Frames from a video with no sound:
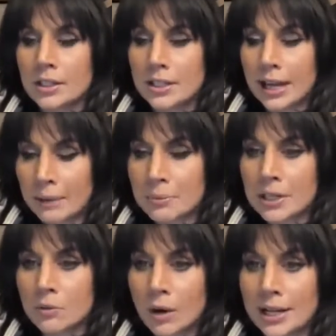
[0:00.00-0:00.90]
It's
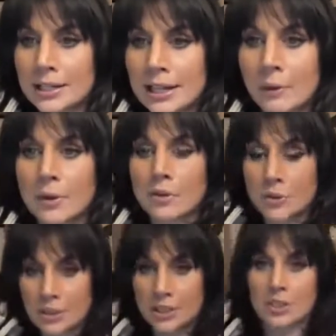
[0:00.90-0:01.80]
happening right now. He
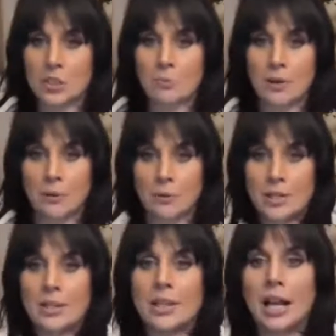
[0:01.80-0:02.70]
also said his spirit
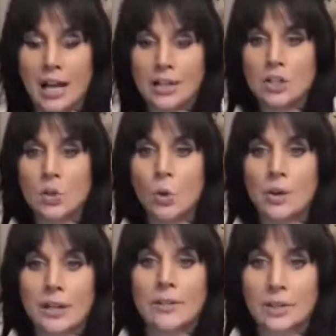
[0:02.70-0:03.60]
would hit the highest
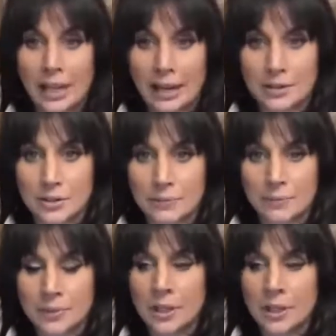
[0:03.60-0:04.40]
court in the land.